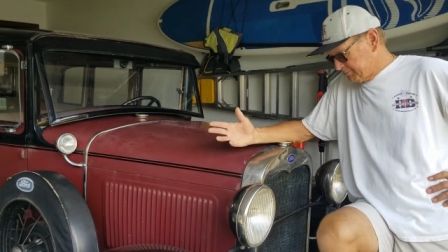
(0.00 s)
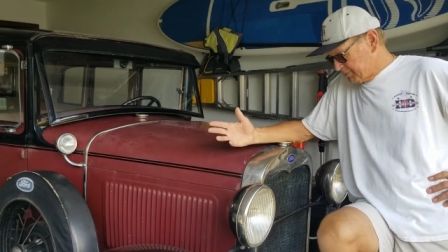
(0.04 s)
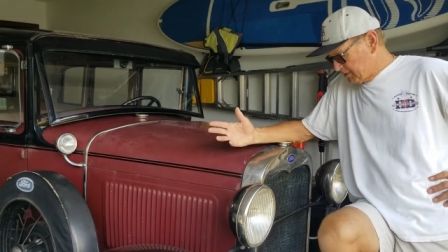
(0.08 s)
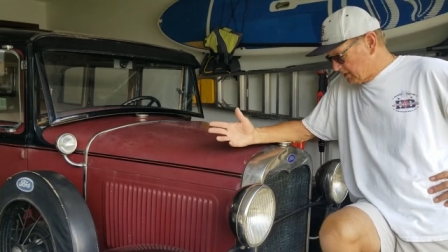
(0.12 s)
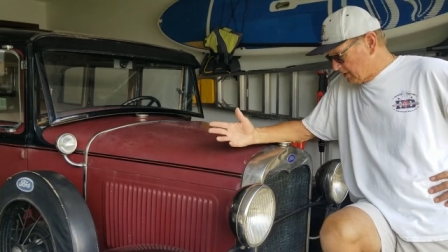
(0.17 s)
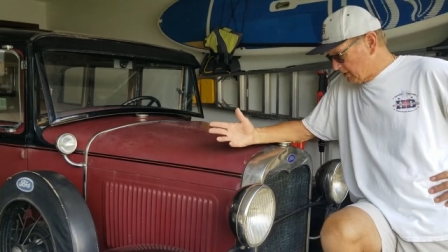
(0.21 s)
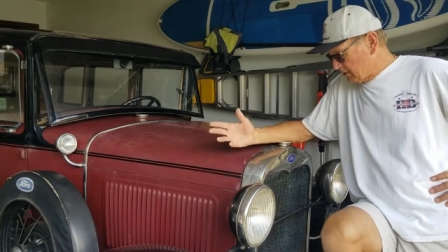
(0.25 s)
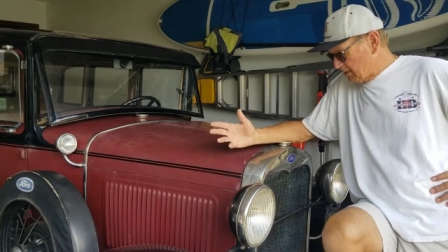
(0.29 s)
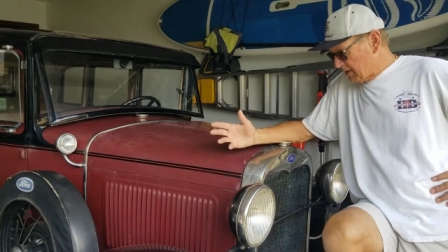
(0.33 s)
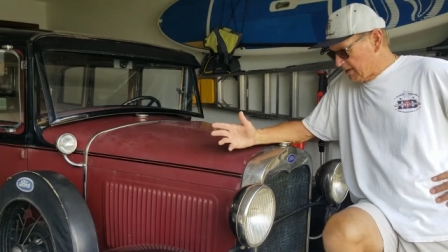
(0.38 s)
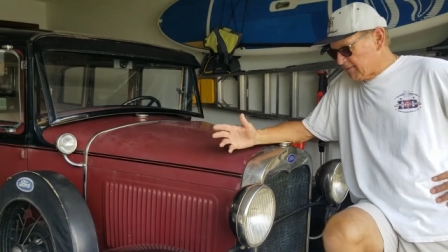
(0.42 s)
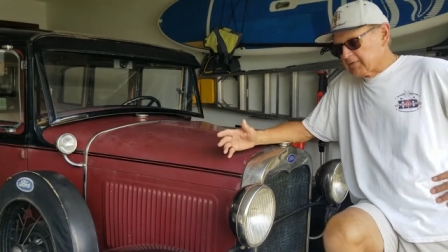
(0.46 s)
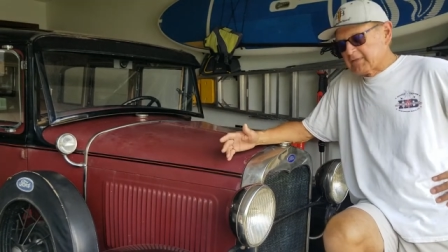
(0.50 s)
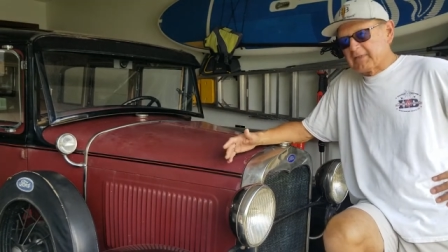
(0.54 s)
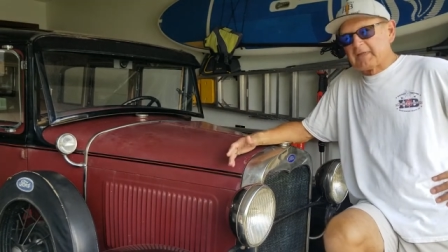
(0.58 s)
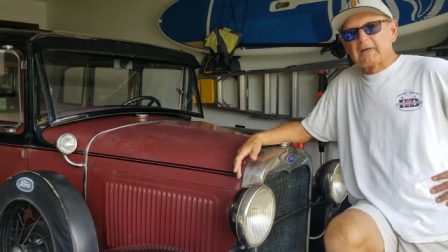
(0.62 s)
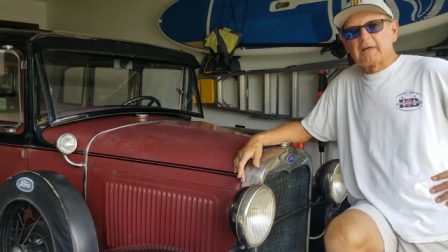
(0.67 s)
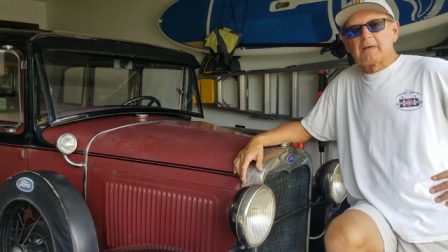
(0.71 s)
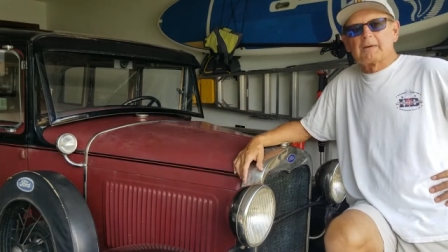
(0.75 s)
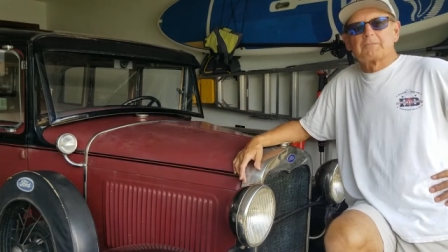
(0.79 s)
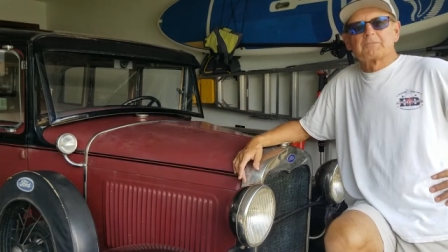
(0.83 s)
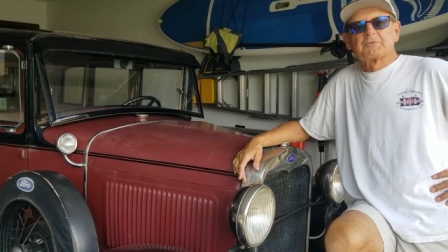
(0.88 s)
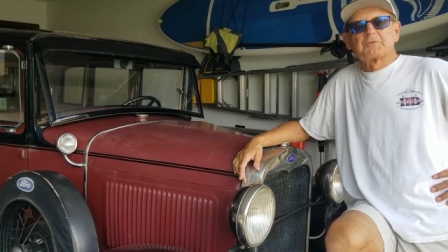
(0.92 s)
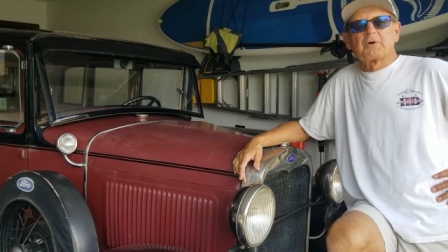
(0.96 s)
you know, everything
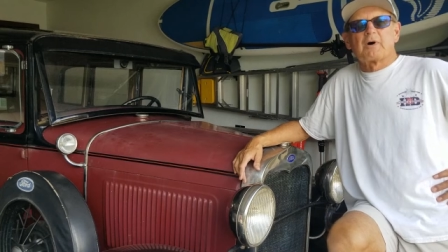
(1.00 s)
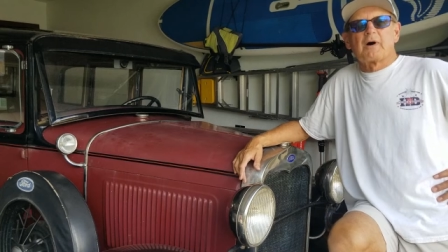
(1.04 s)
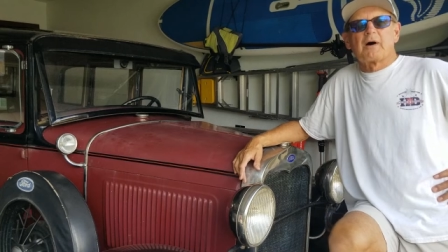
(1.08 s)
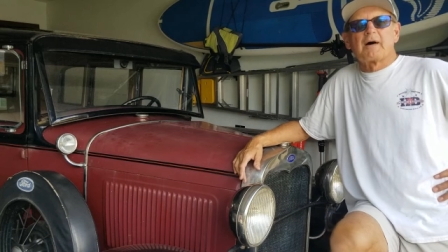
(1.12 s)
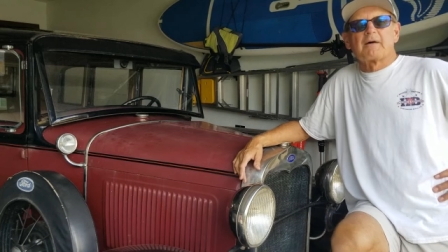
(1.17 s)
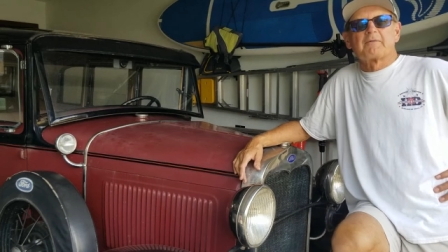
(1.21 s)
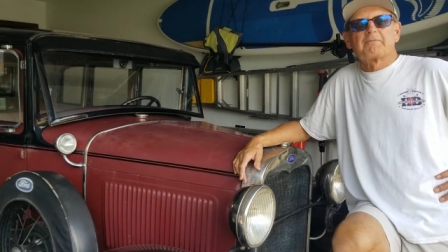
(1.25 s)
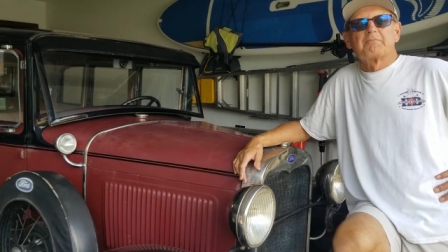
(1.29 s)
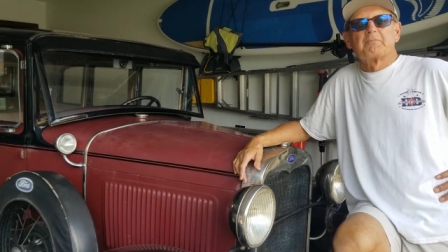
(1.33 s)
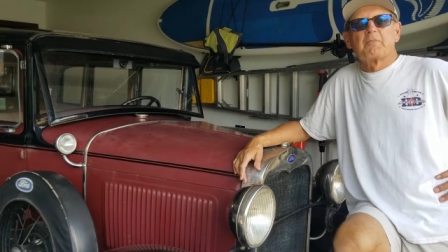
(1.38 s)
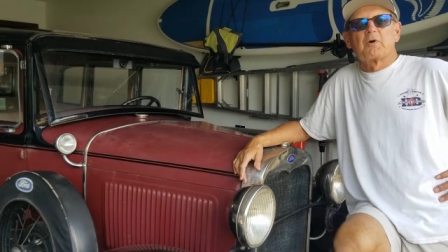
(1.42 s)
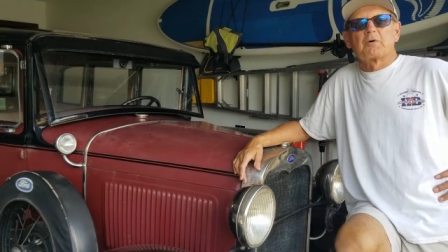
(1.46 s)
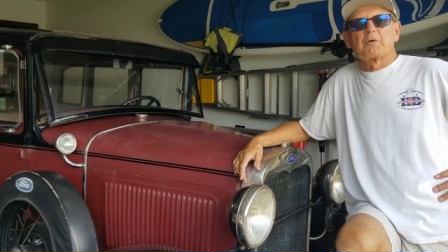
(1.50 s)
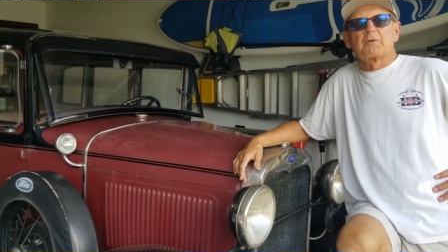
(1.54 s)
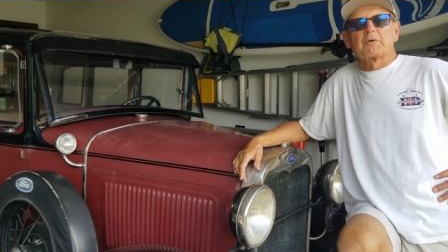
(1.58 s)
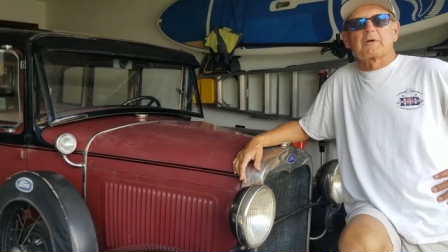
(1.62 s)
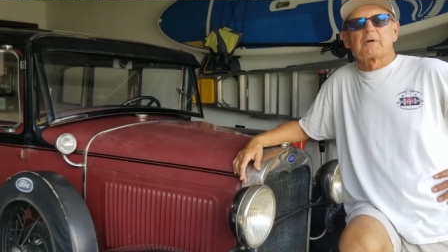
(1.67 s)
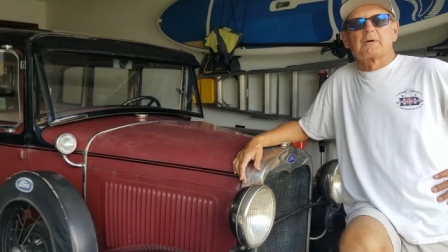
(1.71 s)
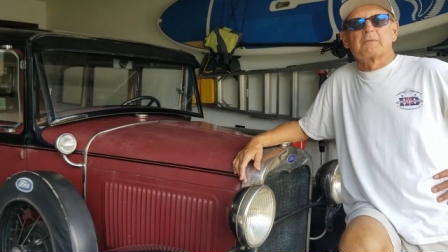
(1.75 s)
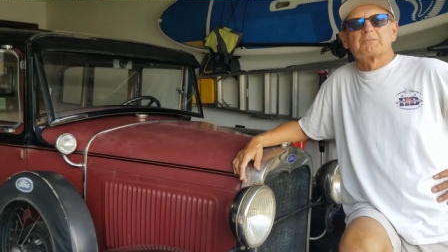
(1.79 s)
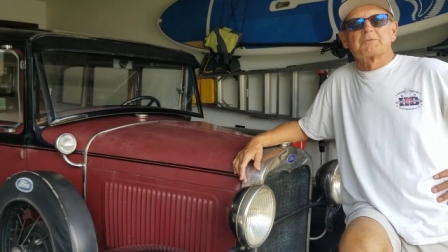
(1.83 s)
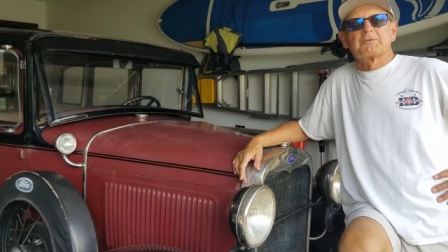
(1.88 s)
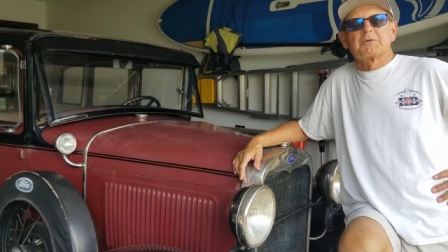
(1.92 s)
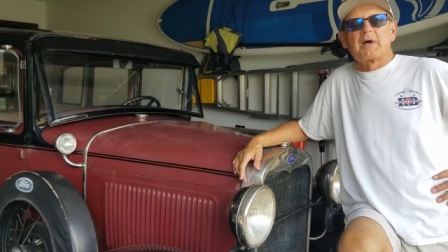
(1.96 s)
comes off, motor
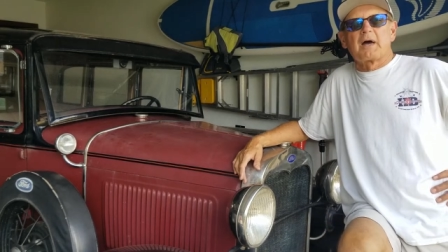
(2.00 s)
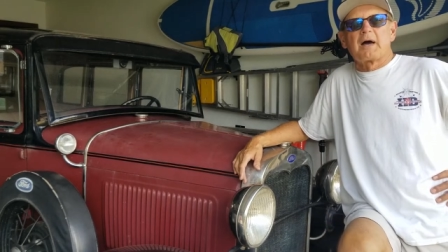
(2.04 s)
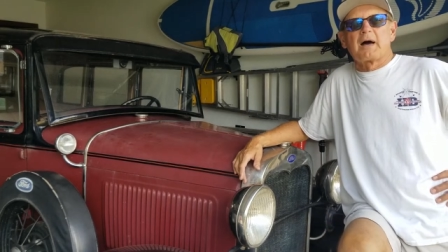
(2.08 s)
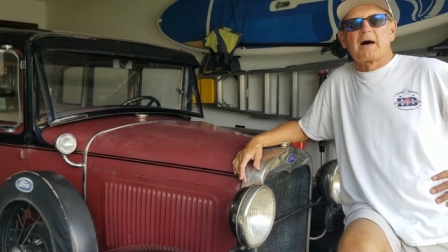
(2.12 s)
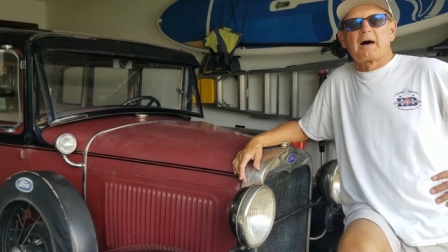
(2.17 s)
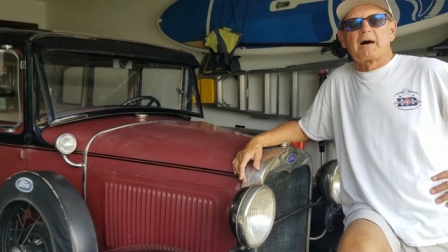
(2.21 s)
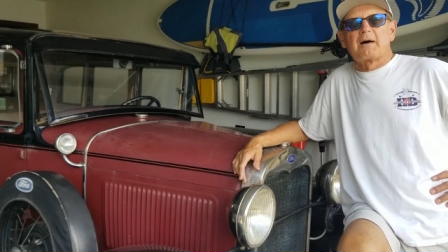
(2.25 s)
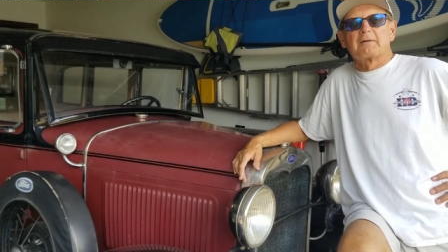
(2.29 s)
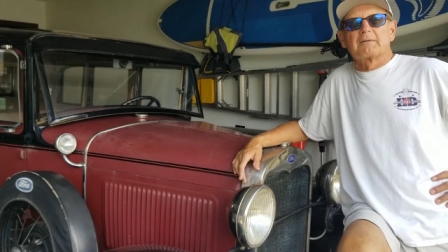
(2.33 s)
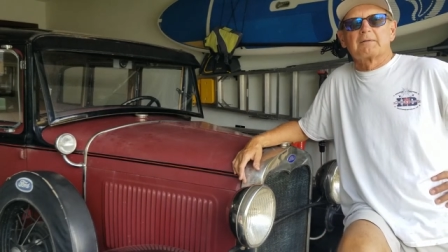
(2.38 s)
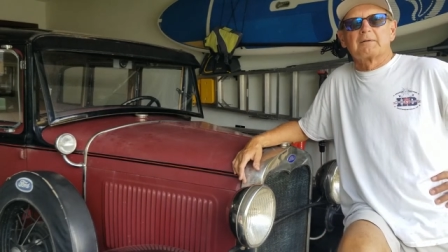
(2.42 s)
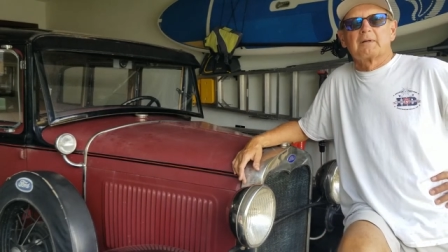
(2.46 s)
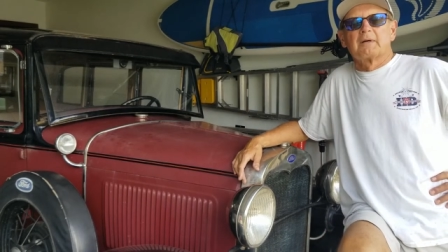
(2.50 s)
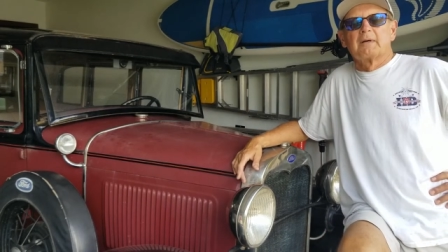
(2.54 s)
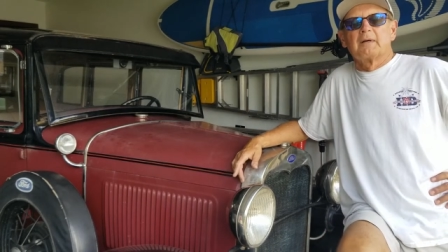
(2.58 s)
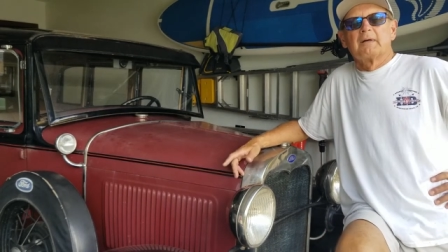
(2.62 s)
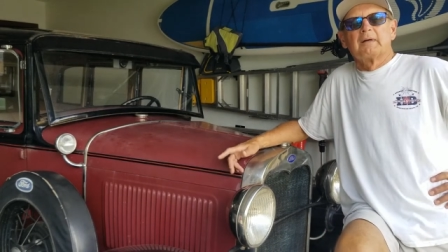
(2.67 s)
comes out,